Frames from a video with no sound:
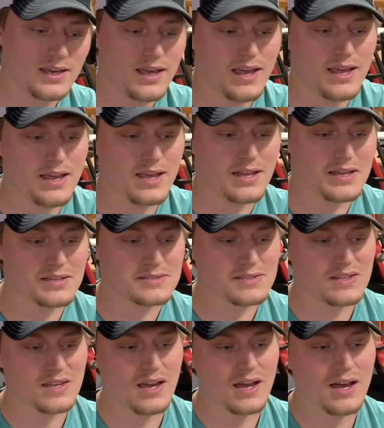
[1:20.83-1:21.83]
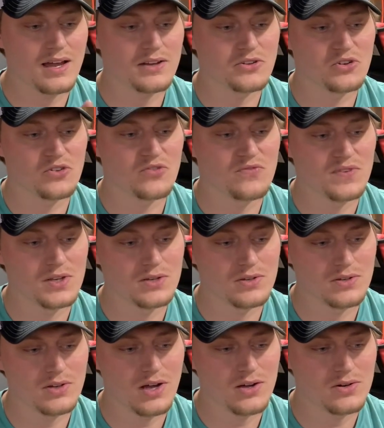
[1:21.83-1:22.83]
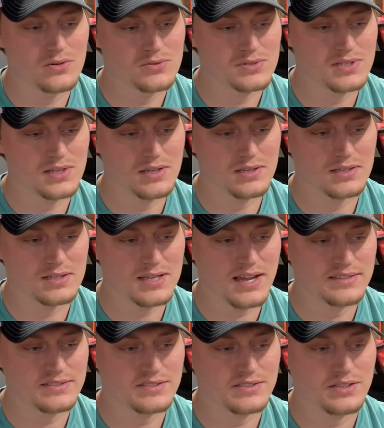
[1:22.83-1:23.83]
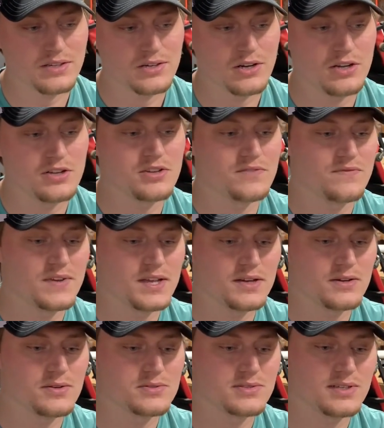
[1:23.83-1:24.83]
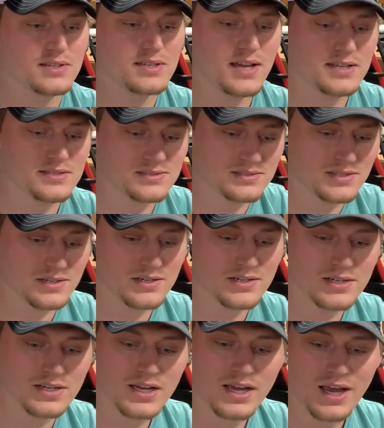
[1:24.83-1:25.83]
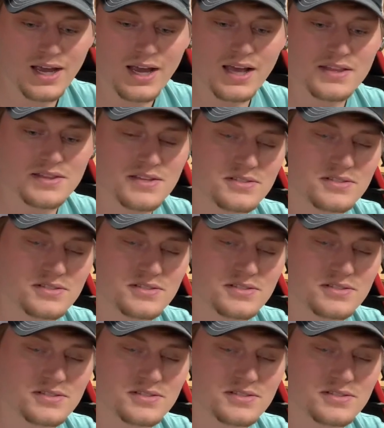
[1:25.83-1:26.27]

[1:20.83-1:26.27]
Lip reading: And it's got your fill hose that attaches here and your vent hose that attaches here. And then